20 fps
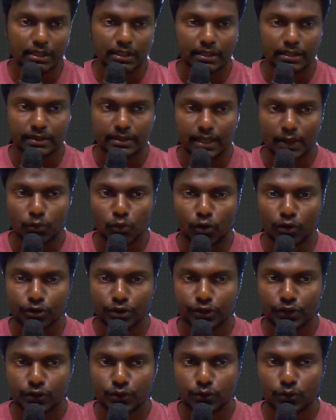they
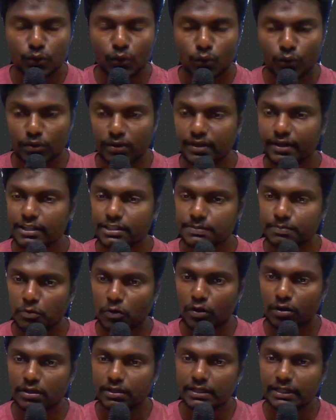wanted to only
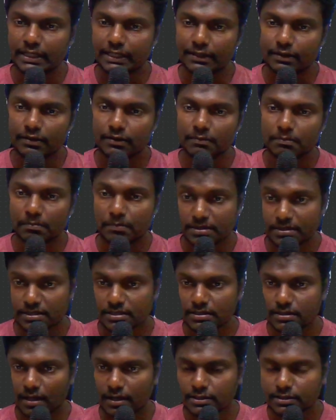respond in
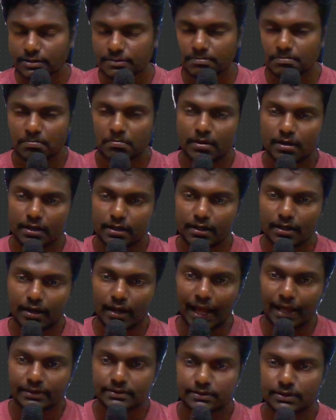business hours, but
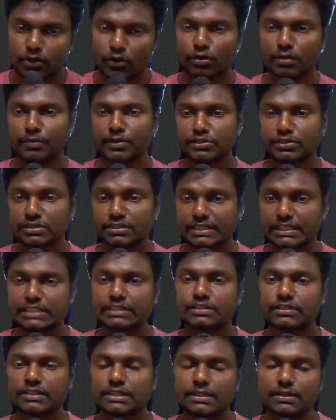as an automation
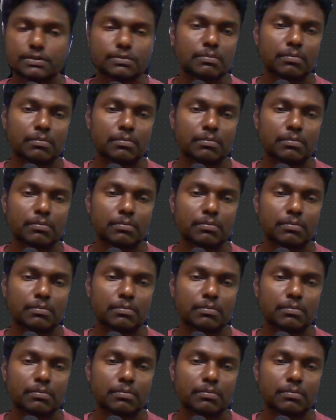agency,